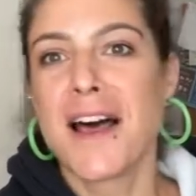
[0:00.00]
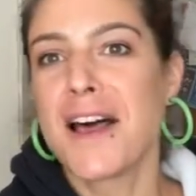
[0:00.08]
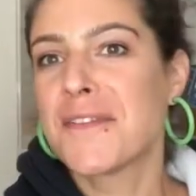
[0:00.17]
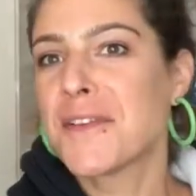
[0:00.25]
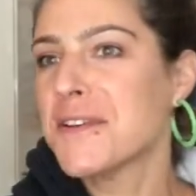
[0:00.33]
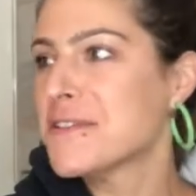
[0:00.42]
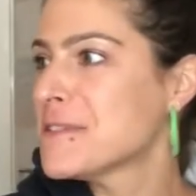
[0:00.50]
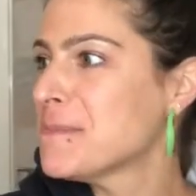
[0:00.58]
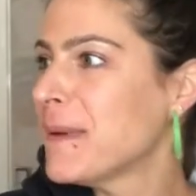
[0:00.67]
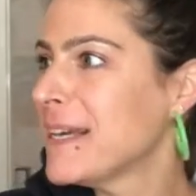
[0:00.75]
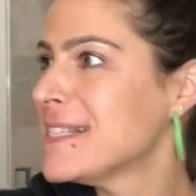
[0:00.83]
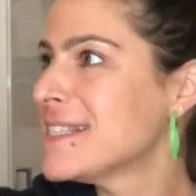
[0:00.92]
I've got
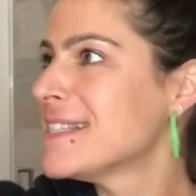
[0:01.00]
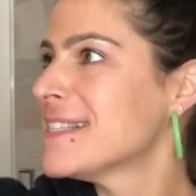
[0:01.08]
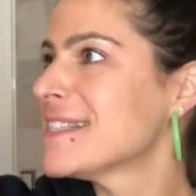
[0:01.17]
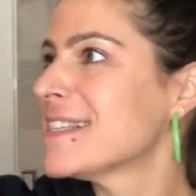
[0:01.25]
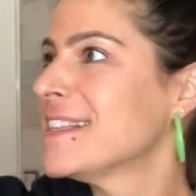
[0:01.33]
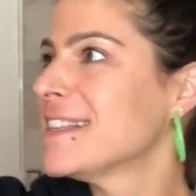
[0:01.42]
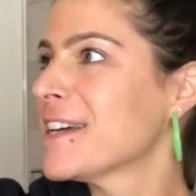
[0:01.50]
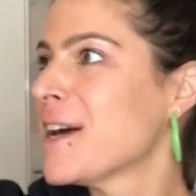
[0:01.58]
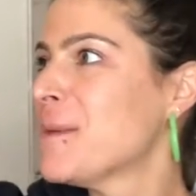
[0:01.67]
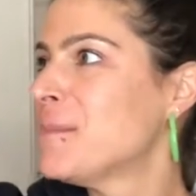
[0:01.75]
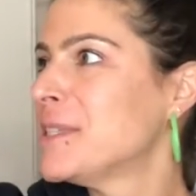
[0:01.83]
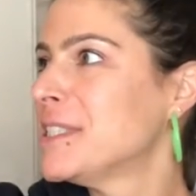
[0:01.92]
spices in the
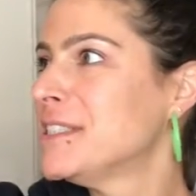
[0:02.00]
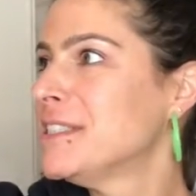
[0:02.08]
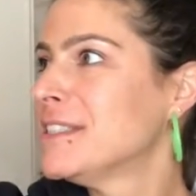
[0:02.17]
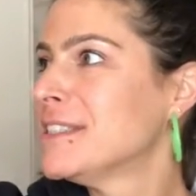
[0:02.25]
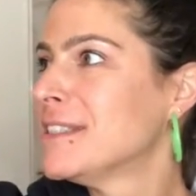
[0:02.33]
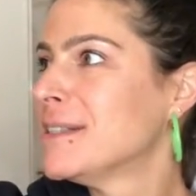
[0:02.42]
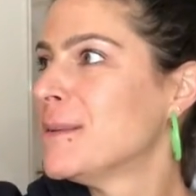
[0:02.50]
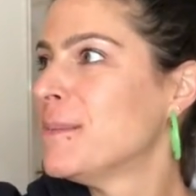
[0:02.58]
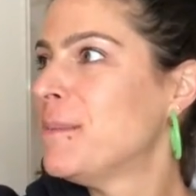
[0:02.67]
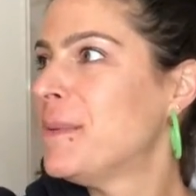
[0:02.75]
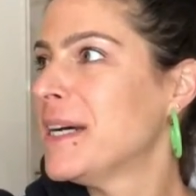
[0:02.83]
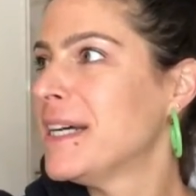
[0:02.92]
cupboard,
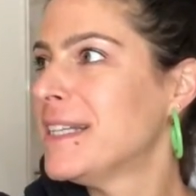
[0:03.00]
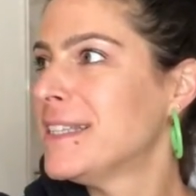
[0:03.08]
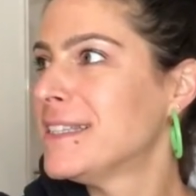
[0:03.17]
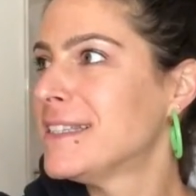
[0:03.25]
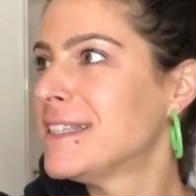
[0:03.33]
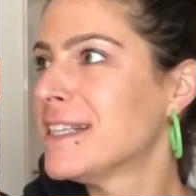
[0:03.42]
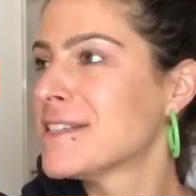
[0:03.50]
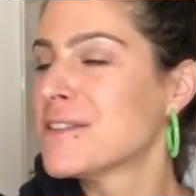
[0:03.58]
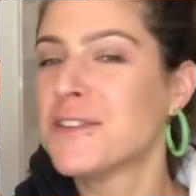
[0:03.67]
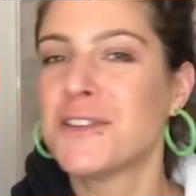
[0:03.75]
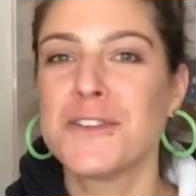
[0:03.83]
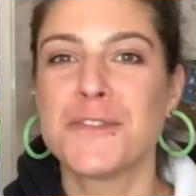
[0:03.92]
but there's
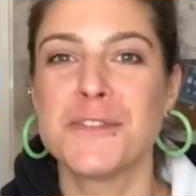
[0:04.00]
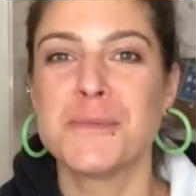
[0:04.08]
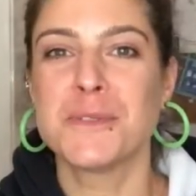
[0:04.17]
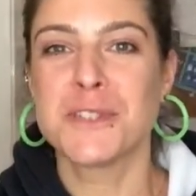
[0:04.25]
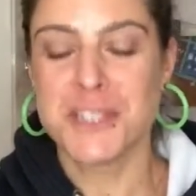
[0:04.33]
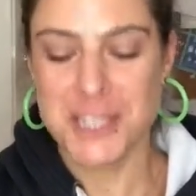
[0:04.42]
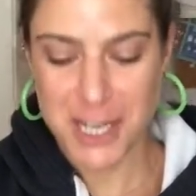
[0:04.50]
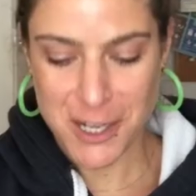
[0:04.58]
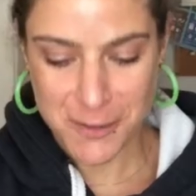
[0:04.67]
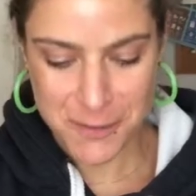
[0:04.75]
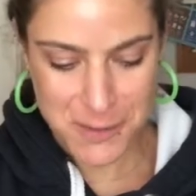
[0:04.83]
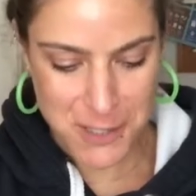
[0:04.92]
not enough room on the
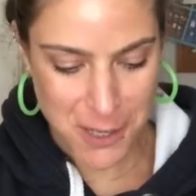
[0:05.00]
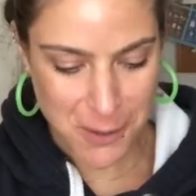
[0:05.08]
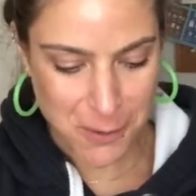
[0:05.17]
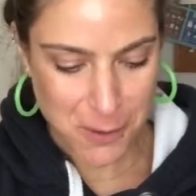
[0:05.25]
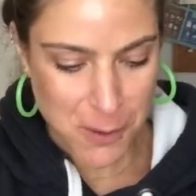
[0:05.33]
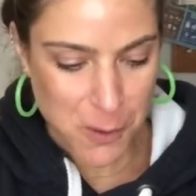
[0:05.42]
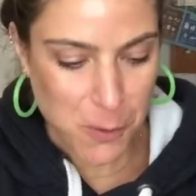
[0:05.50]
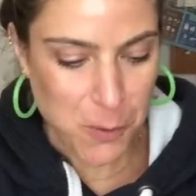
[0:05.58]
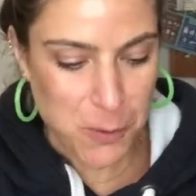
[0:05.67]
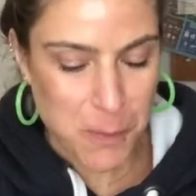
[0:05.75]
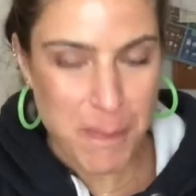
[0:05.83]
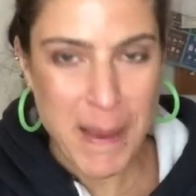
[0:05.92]
shelf, so all
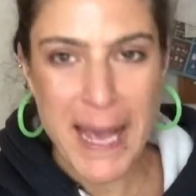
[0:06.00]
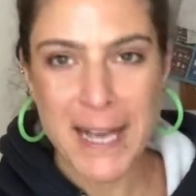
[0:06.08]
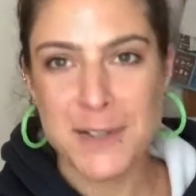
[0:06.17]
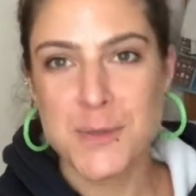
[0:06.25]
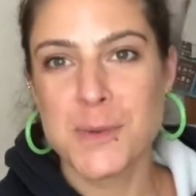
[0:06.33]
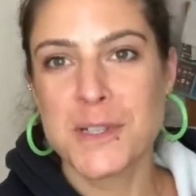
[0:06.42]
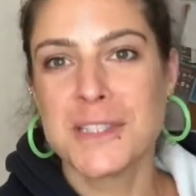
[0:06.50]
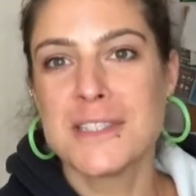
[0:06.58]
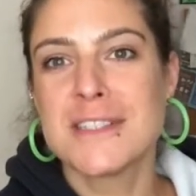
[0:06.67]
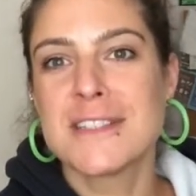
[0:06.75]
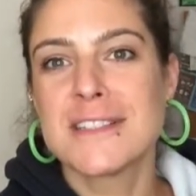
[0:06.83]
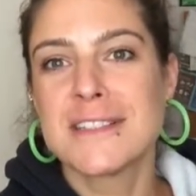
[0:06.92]
the bagged
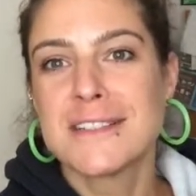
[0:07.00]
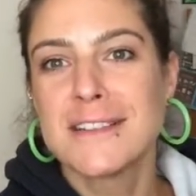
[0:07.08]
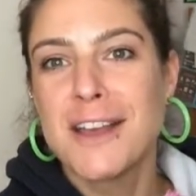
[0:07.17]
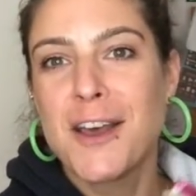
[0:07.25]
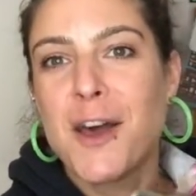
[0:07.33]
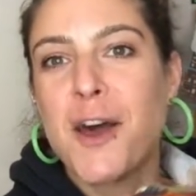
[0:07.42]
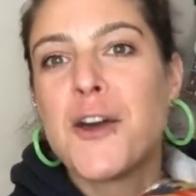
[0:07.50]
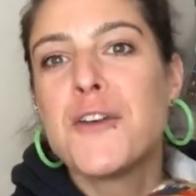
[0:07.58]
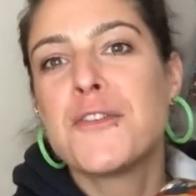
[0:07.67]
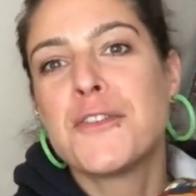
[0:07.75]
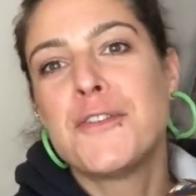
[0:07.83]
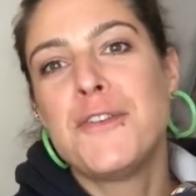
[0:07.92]
ones are
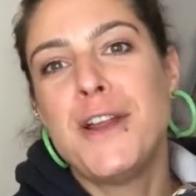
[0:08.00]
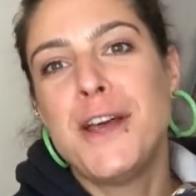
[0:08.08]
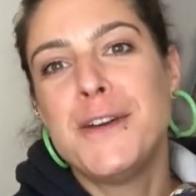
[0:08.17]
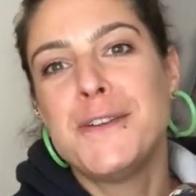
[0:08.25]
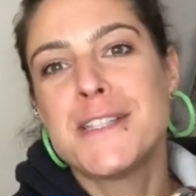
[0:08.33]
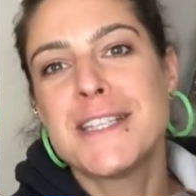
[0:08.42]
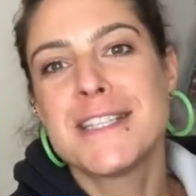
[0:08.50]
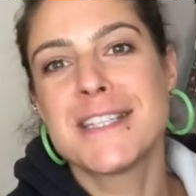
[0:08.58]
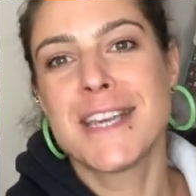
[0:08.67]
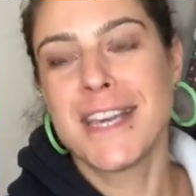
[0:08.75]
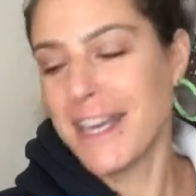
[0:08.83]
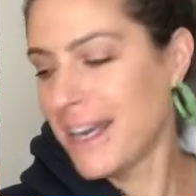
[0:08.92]
overflowed into
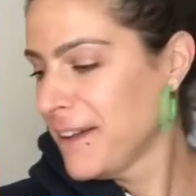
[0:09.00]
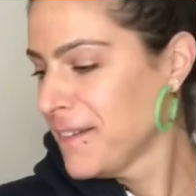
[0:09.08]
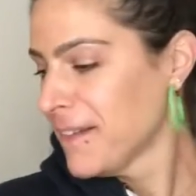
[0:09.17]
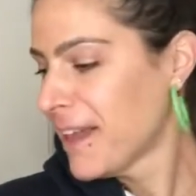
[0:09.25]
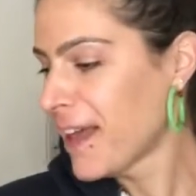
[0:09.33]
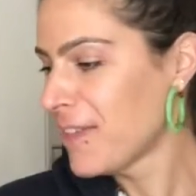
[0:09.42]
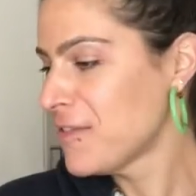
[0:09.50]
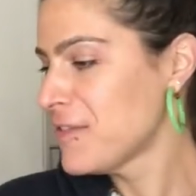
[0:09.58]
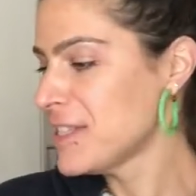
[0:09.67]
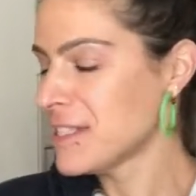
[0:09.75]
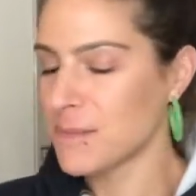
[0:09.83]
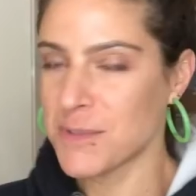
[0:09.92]
here. And the
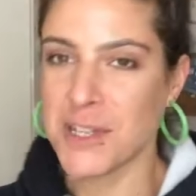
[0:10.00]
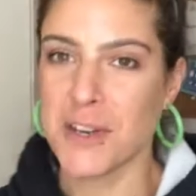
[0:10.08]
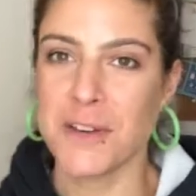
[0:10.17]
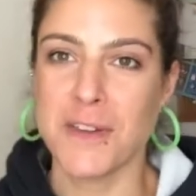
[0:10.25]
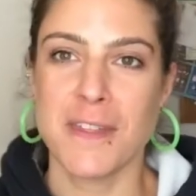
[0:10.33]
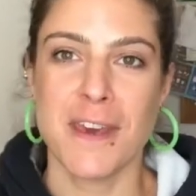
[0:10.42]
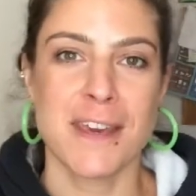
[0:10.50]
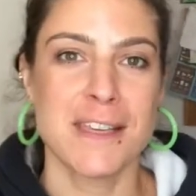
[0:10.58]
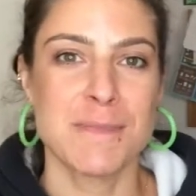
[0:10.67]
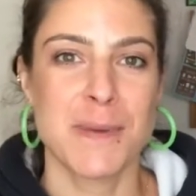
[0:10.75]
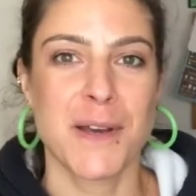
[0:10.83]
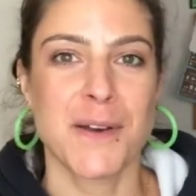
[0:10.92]
reason I'm showing you that
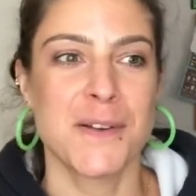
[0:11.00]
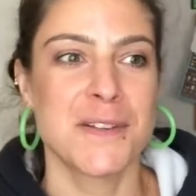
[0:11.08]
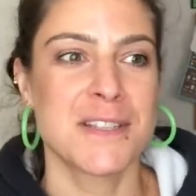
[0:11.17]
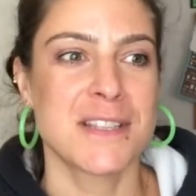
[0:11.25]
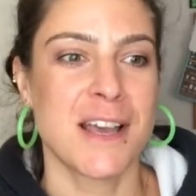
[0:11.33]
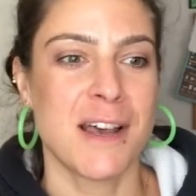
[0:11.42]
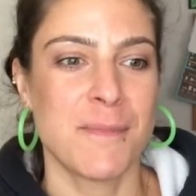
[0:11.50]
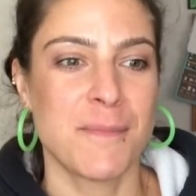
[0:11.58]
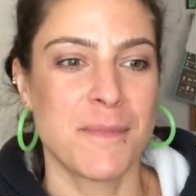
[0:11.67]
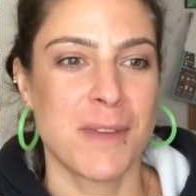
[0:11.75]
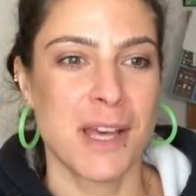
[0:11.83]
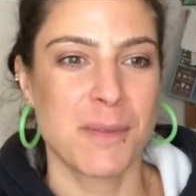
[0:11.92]
is because
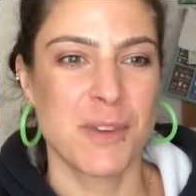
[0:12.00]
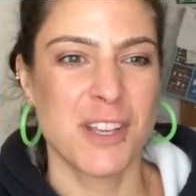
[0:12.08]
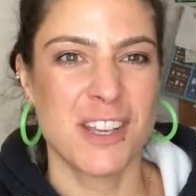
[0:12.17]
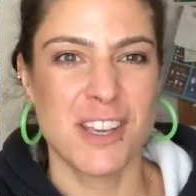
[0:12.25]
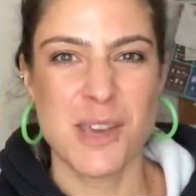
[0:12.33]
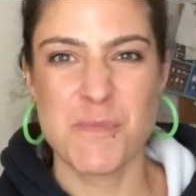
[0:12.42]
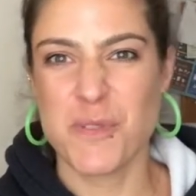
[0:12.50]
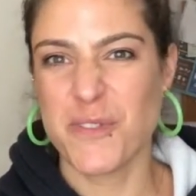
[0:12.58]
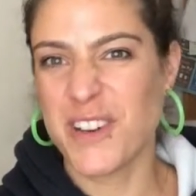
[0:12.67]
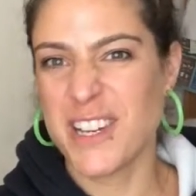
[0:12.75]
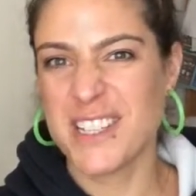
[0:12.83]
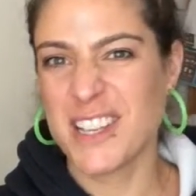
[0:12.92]
I'm gonna
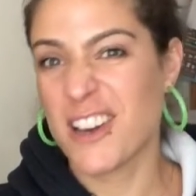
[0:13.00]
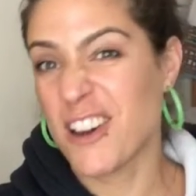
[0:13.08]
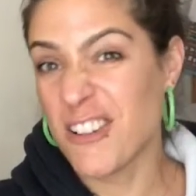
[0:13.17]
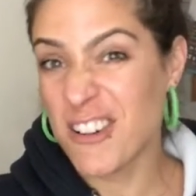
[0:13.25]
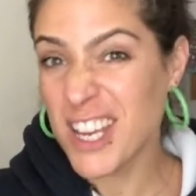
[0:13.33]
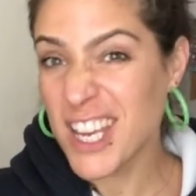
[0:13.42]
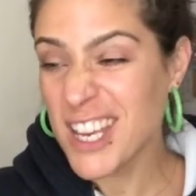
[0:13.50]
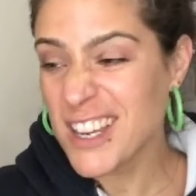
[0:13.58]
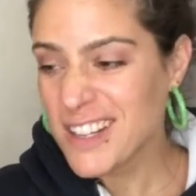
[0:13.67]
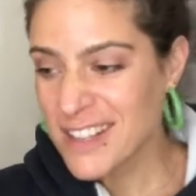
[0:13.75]
improvise a curry.